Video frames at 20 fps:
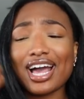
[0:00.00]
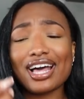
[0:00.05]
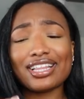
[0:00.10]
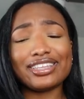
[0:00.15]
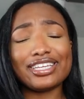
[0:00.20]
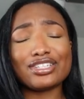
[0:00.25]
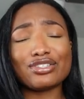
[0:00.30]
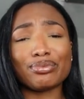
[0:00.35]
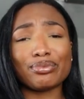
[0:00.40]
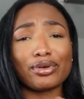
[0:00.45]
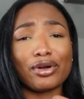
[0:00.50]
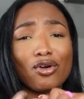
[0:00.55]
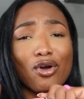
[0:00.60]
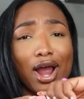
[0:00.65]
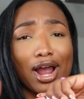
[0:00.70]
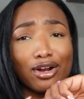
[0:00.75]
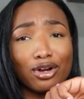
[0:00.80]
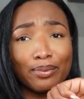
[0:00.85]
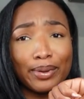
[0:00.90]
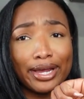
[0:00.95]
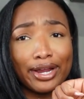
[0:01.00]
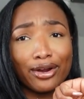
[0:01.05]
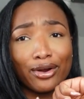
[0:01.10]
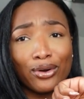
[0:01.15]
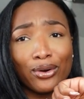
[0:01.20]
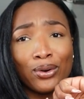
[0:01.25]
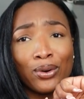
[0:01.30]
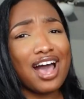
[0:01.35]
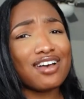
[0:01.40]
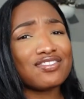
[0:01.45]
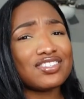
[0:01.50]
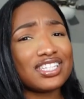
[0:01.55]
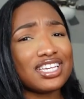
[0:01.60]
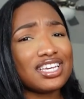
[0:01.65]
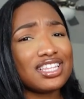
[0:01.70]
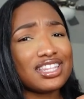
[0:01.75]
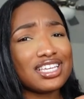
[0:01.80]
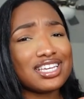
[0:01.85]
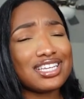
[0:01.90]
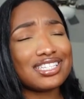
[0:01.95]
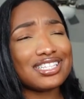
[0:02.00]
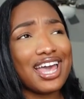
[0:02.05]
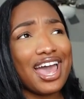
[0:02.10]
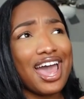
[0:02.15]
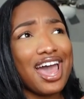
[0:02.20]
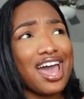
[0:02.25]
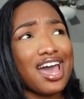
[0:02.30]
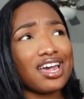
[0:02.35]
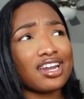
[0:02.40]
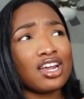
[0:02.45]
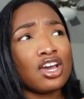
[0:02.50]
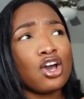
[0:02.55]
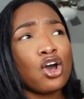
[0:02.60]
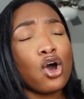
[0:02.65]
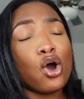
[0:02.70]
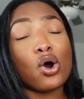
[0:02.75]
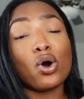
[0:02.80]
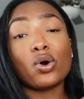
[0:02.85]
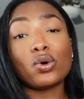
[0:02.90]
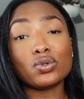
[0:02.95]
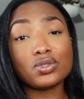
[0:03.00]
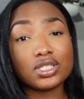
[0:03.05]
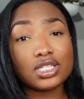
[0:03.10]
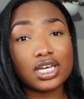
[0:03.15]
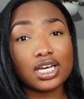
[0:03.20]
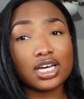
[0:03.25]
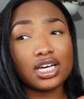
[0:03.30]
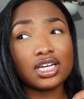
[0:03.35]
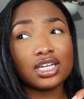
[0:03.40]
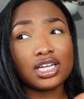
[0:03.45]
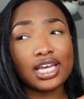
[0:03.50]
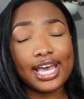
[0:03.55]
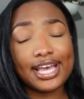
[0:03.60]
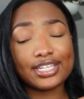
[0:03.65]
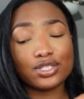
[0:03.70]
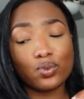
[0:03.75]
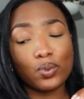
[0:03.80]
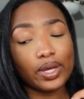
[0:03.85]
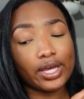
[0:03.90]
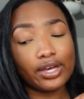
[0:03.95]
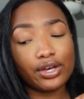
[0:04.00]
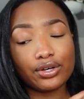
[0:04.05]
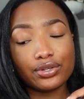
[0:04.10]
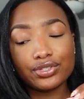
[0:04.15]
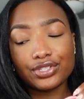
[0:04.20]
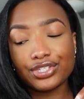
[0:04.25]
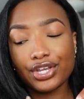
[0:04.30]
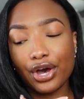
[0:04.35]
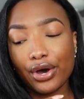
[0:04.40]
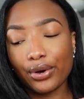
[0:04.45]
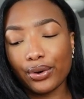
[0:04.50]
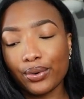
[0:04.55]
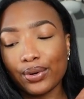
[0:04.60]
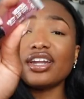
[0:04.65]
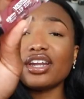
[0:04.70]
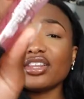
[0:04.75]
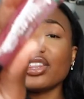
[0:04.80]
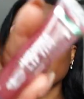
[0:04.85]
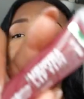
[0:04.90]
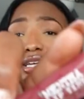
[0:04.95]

got this from Cracker Barrel. I've seen these at Ulta as well. So another